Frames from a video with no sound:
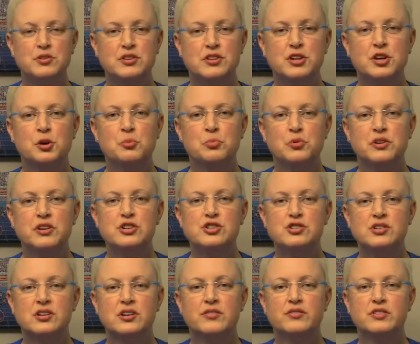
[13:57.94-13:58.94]
to the
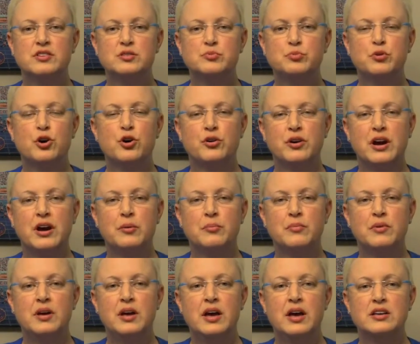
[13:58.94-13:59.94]
completion of this
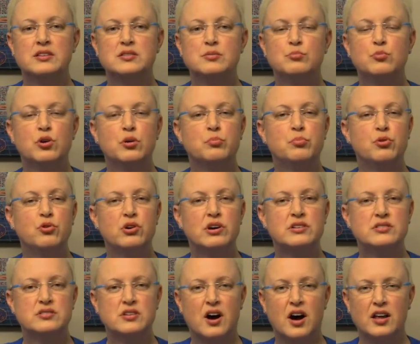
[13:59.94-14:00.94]
program as a more
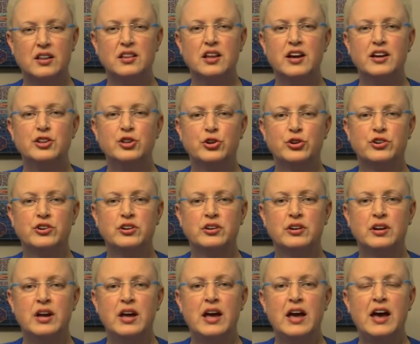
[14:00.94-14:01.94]
poised online
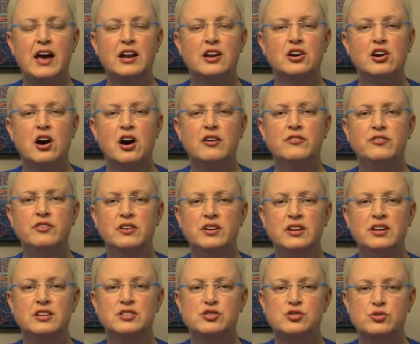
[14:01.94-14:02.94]
learner and a
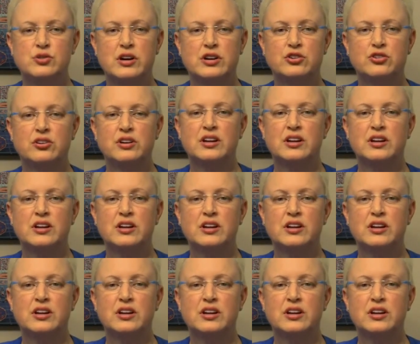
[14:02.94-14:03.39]
confident instructor